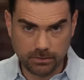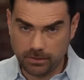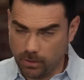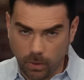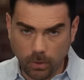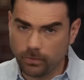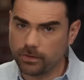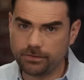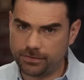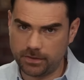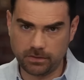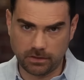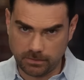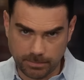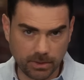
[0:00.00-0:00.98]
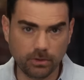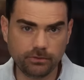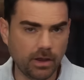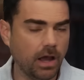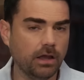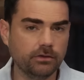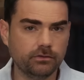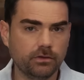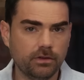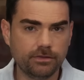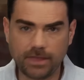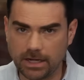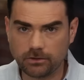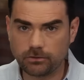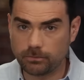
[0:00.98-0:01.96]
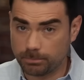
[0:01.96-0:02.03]
The only thing that the bill does
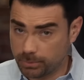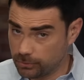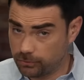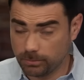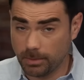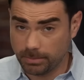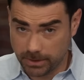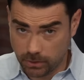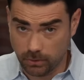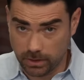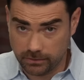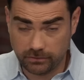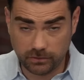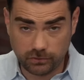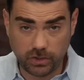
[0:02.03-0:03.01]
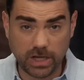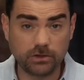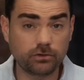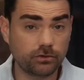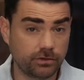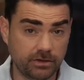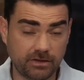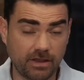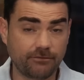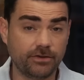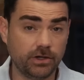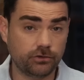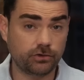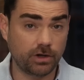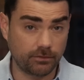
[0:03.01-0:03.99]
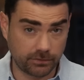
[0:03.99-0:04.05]
that is presumably good is it changes the
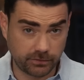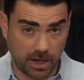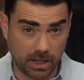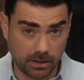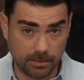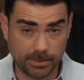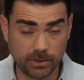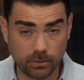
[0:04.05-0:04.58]
definition of asylum.